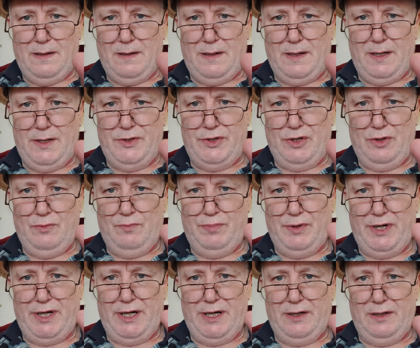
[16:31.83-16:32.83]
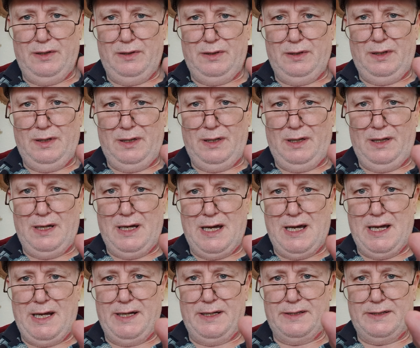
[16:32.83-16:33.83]
Angel bringing
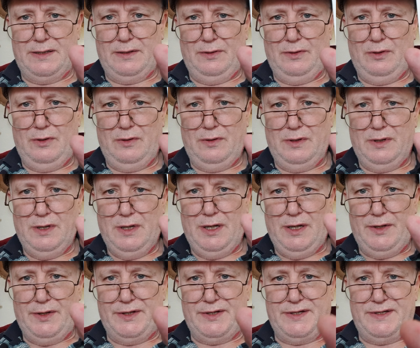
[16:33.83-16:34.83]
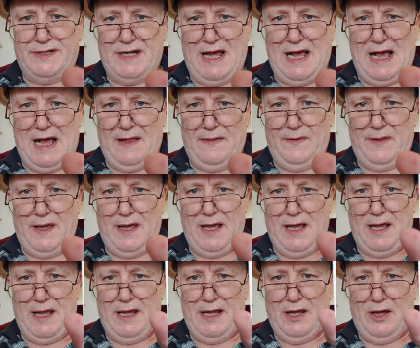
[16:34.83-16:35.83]
light. Look, there's dark
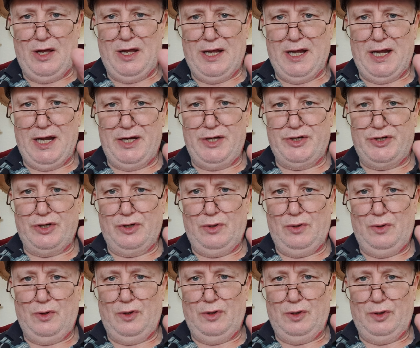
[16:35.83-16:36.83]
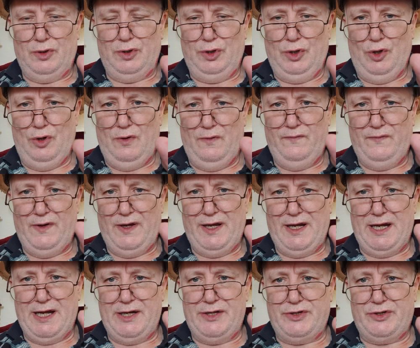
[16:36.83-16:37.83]
there. Angel, love,
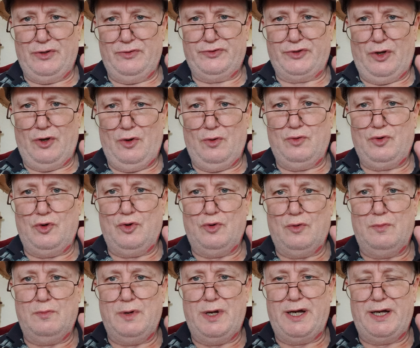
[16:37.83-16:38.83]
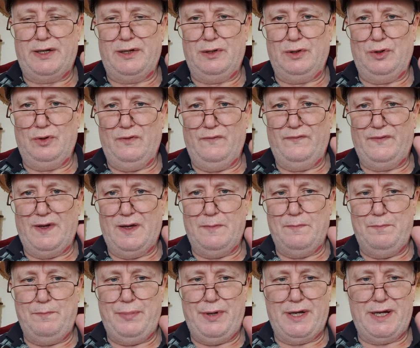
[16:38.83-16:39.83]
angels all come in love
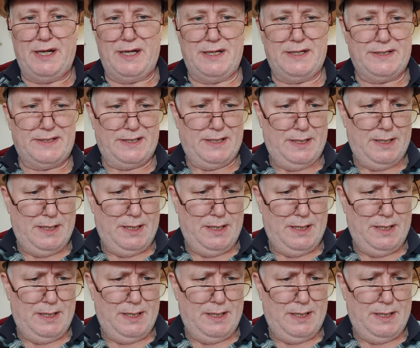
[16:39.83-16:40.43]
and peace.